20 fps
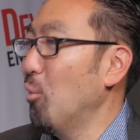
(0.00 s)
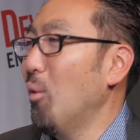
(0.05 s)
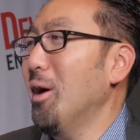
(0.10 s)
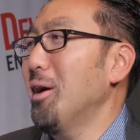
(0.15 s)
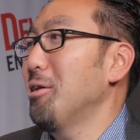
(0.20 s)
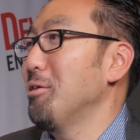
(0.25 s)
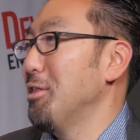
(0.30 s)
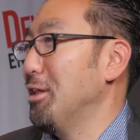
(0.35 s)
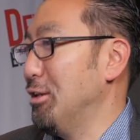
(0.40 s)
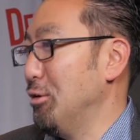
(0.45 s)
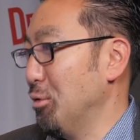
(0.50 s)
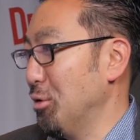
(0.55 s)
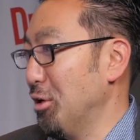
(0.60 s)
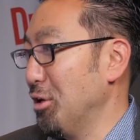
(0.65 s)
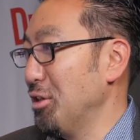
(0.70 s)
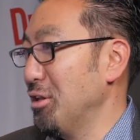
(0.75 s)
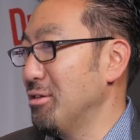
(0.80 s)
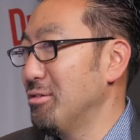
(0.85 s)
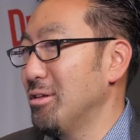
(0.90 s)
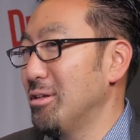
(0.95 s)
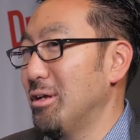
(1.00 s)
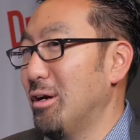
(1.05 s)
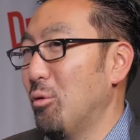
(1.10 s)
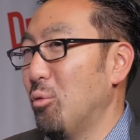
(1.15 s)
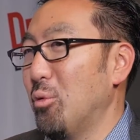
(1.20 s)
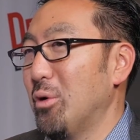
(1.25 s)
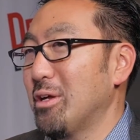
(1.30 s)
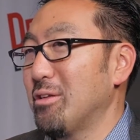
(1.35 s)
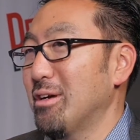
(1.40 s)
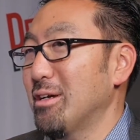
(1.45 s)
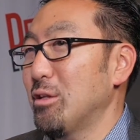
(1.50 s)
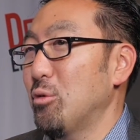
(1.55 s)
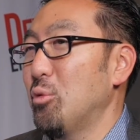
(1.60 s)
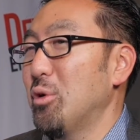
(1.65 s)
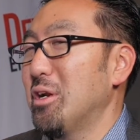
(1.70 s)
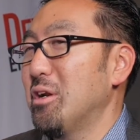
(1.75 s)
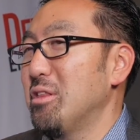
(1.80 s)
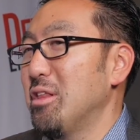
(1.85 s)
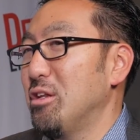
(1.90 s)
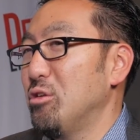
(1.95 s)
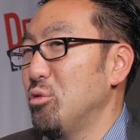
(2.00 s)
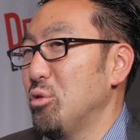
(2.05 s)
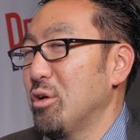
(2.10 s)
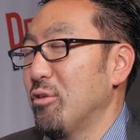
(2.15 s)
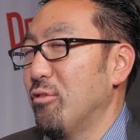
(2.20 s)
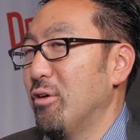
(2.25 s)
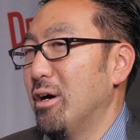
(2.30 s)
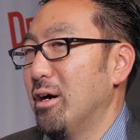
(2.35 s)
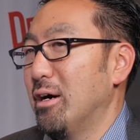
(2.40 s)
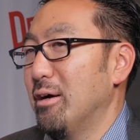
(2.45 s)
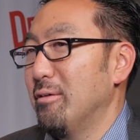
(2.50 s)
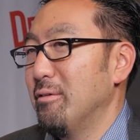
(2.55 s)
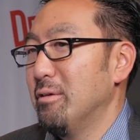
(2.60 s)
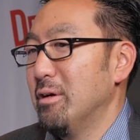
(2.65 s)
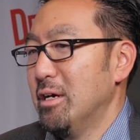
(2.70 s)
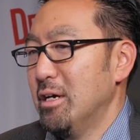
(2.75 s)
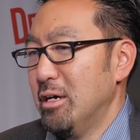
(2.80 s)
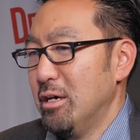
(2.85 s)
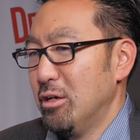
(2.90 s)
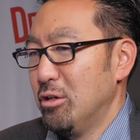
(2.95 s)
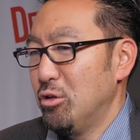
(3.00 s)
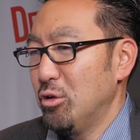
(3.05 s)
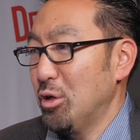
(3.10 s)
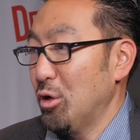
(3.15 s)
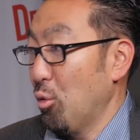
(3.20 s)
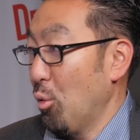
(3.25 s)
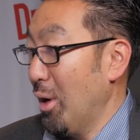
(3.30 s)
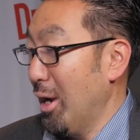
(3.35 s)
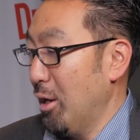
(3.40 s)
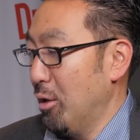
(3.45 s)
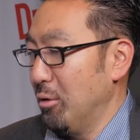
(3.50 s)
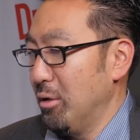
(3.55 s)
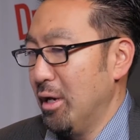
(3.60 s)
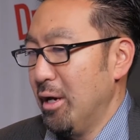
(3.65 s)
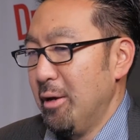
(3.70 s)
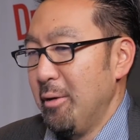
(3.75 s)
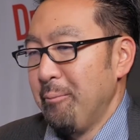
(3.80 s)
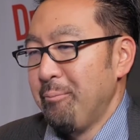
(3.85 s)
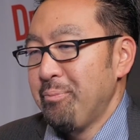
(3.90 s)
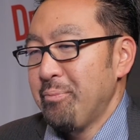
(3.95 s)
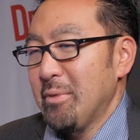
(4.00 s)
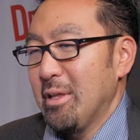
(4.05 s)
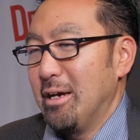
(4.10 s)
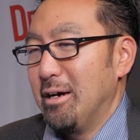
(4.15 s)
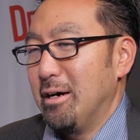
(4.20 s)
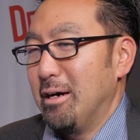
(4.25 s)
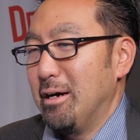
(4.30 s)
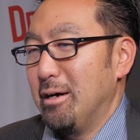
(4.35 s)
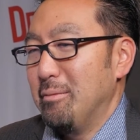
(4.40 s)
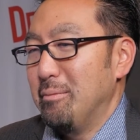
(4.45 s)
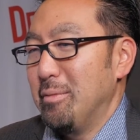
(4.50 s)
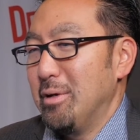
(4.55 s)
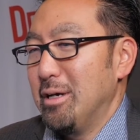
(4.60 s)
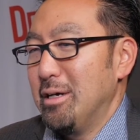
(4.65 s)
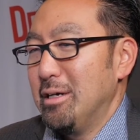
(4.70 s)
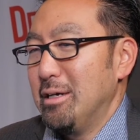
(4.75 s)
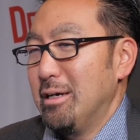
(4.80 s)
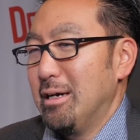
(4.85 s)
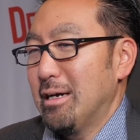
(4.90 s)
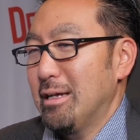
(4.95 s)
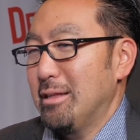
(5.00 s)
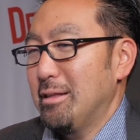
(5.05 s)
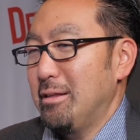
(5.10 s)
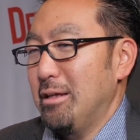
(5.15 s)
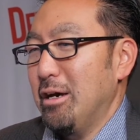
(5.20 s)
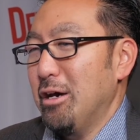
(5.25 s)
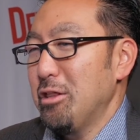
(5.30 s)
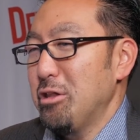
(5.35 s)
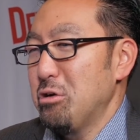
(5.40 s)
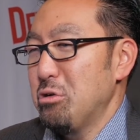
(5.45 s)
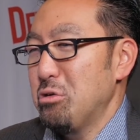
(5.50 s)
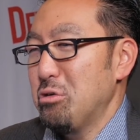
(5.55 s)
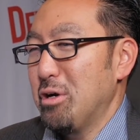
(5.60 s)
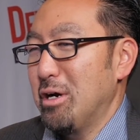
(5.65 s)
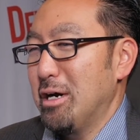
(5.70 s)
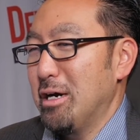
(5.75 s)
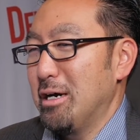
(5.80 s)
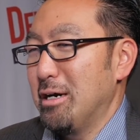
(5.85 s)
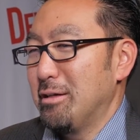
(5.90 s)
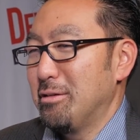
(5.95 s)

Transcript: Why are they doing all this, and exactly what are they doing it around? As the other